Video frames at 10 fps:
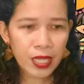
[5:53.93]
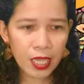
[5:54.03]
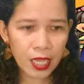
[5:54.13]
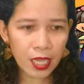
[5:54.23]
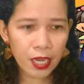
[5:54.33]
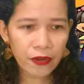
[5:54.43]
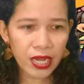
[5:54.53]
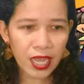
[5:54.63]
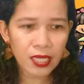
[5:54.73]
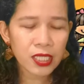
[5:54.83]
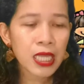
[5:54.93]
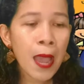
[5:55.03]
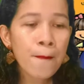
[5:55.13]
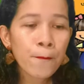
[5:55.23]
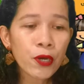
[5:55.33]
Here it is.
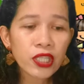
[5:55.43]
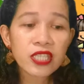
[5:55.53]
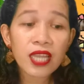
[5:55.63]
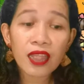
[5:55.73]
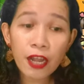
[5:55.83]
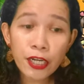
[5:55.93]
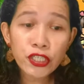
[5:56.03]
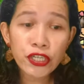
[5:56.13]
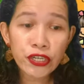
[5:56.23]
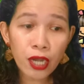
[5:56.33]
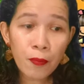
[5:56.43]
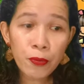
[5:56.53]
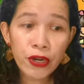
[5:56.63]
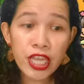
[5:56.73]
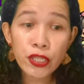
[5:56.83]
Put the larger
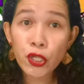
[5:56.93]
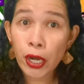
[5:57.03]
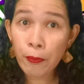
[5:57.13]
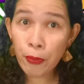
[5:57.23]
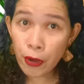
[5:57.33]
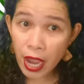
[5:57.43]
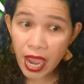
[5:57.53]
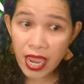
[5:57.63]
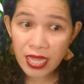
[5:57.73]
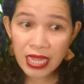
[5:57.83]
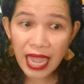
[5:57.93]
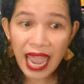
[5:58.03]
number in your brain